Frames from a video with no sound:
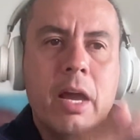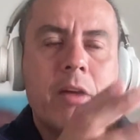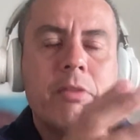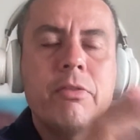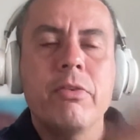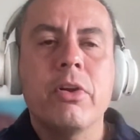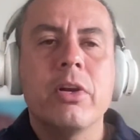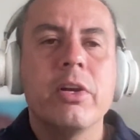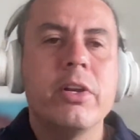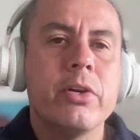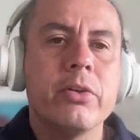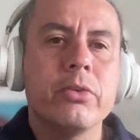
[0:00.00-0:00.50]

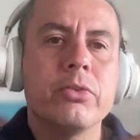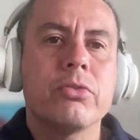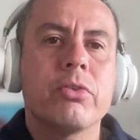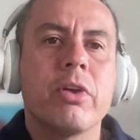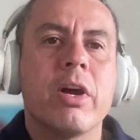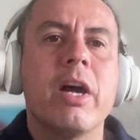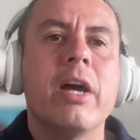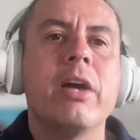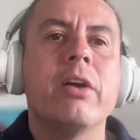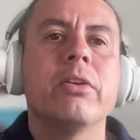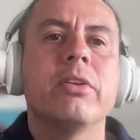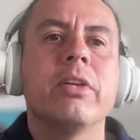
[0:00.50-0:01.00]
have your little
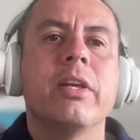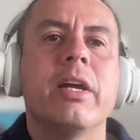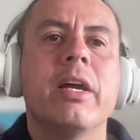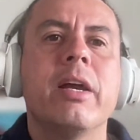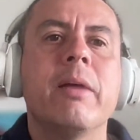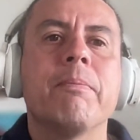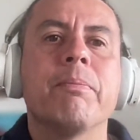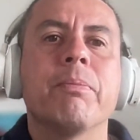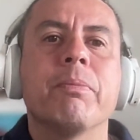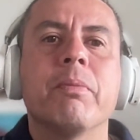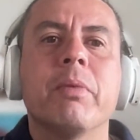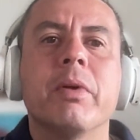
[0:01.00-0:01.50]
trial
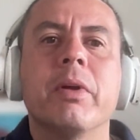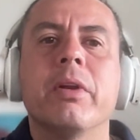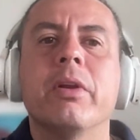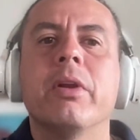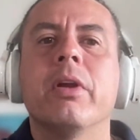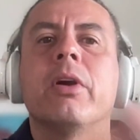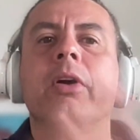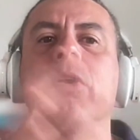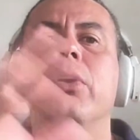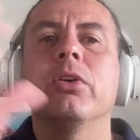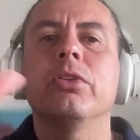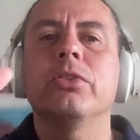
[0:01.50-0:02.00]
there, but
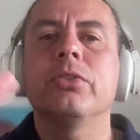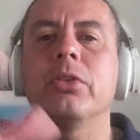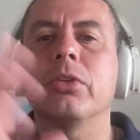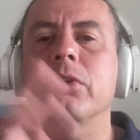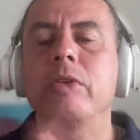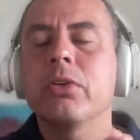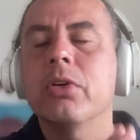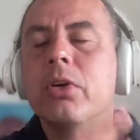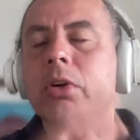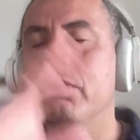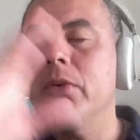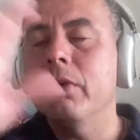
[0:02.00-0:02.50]
also
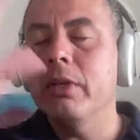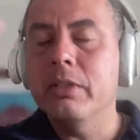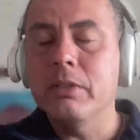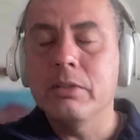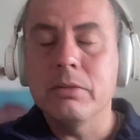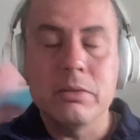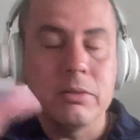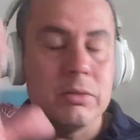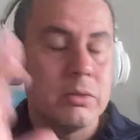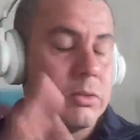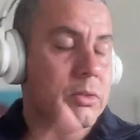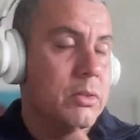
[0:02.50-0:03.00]
go
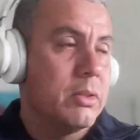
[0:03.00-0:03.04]
and